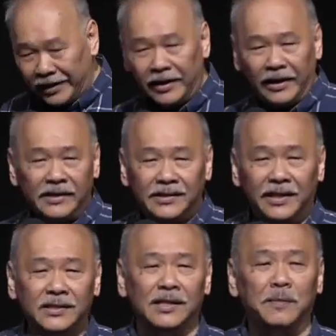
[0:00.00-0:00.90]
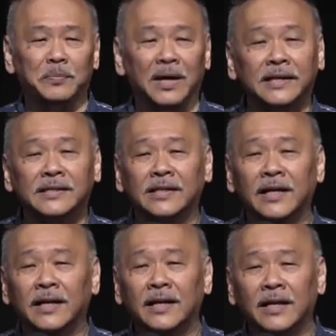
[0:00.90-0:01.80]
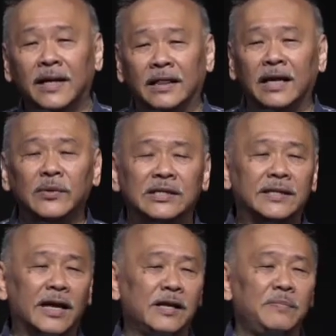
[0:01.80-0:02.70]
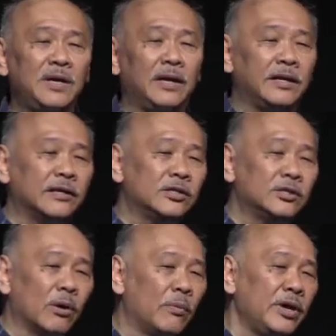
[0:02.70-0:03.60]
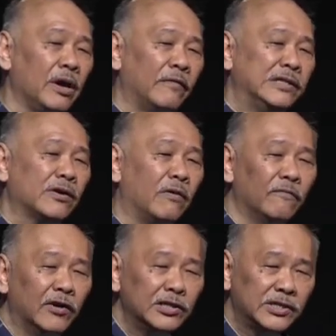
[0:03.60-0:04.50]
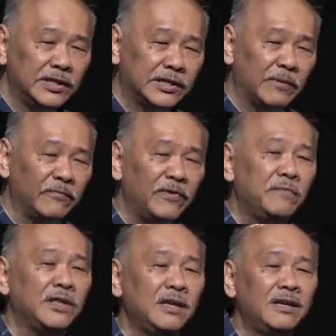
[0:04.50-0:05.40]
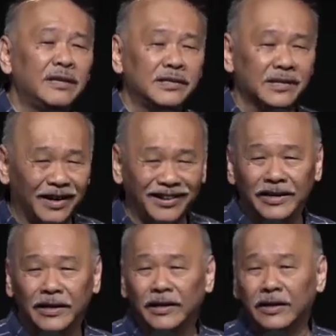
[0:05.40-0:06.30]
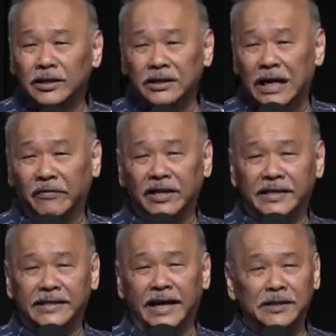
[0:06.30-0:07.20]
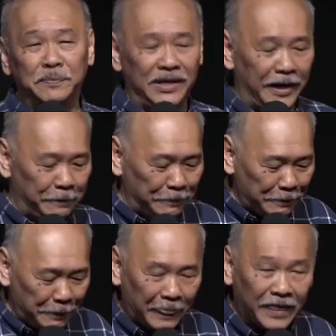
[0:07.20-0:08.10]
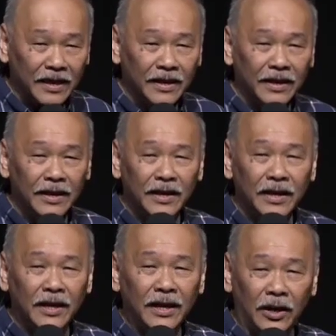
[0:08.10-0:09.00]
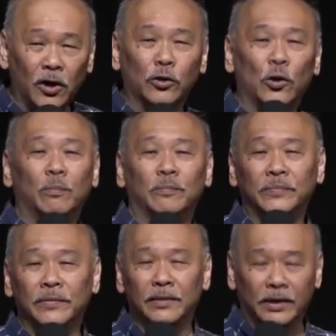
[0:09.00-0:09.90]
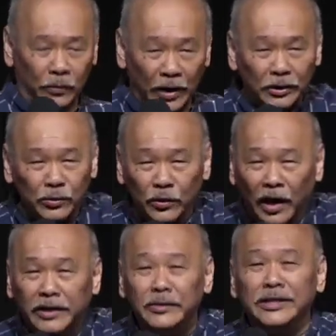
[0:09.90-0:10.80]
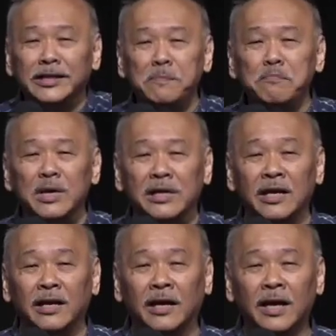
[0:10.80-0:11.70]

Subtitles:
He is 60 plus. And then he was telling me the story of his conversion some 50 years earlier, just after his SPM. He got home. He went to a Christian meeting.